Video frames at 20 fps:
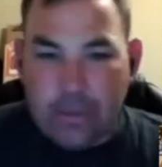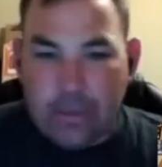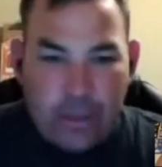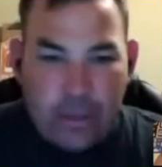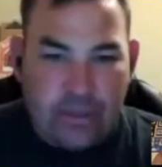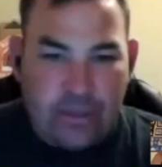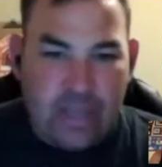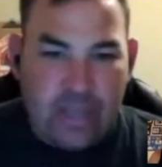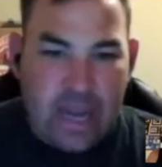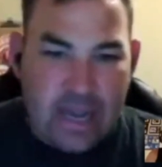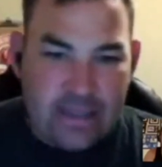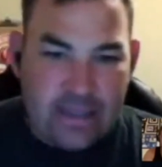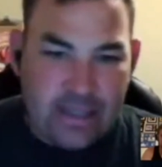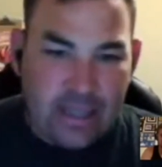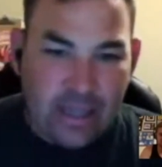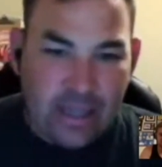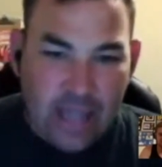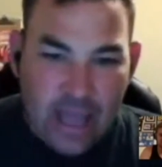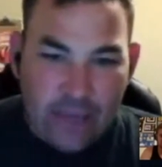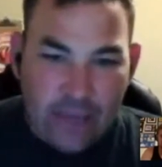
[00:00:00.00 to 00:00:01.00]
some of those
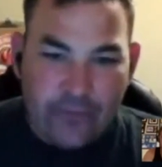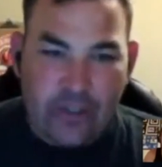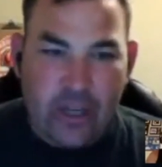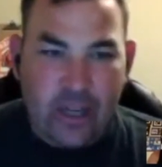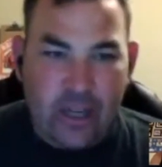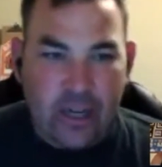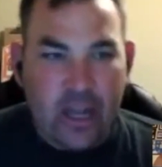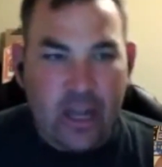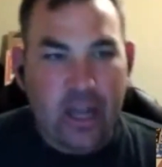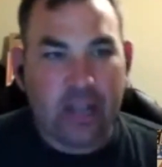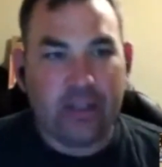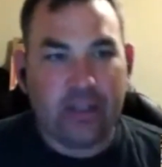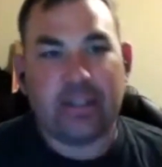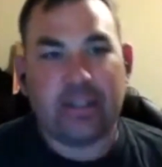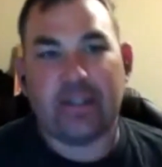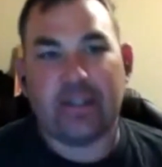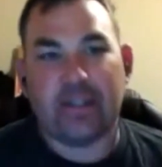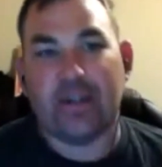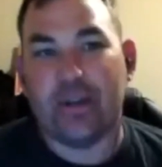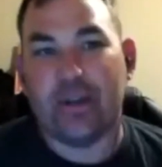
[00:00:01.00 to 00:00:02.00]
guys that left on
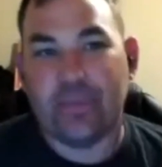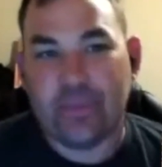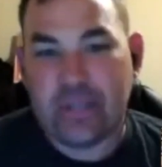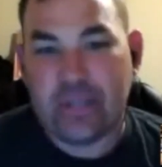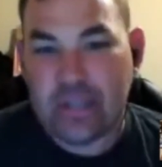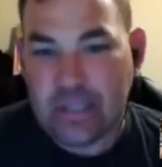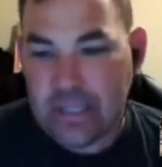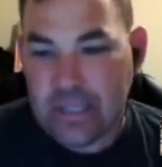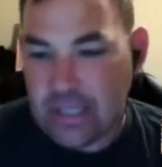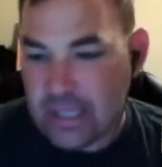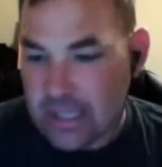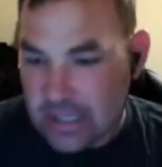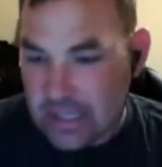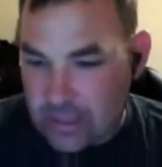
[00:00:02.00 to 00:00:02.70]
ugly terms